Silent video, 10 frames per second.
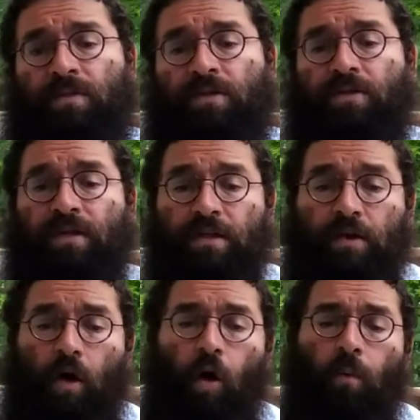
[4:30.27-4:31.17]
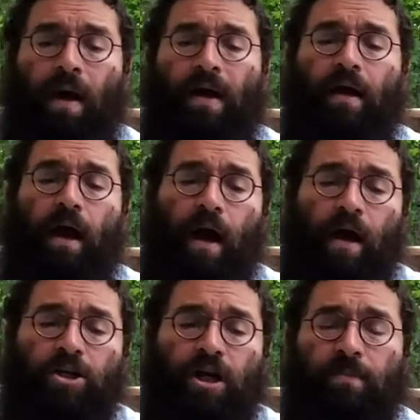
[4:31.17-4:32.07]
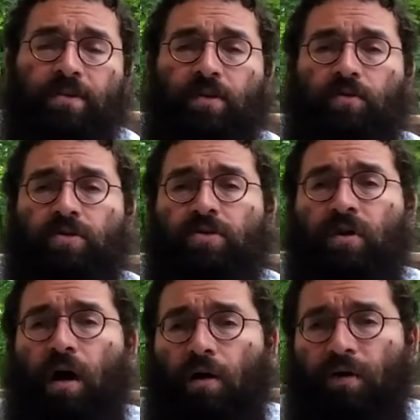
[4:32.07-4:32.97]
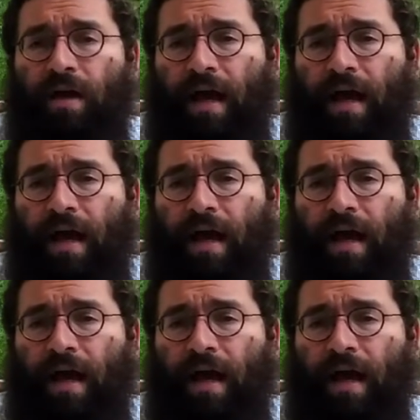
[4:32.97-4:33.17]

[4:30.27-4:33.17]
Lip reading: So he says, "Oh my gosh, I'm so sorry.